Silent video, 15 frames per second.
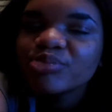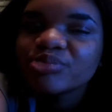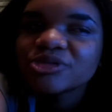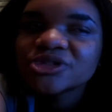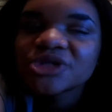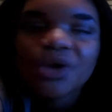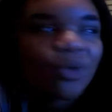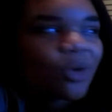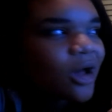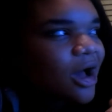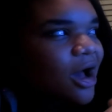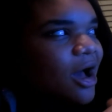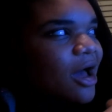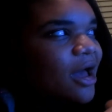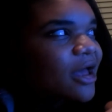So,
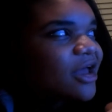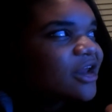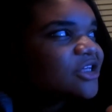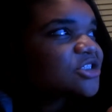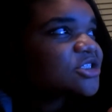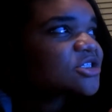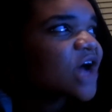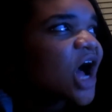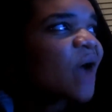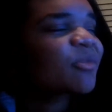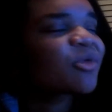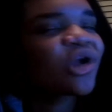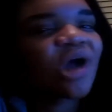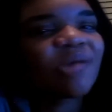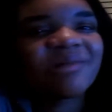and it's just
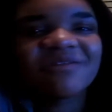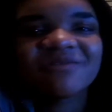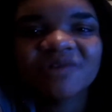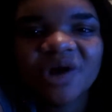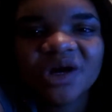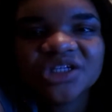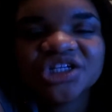copyright on my vlog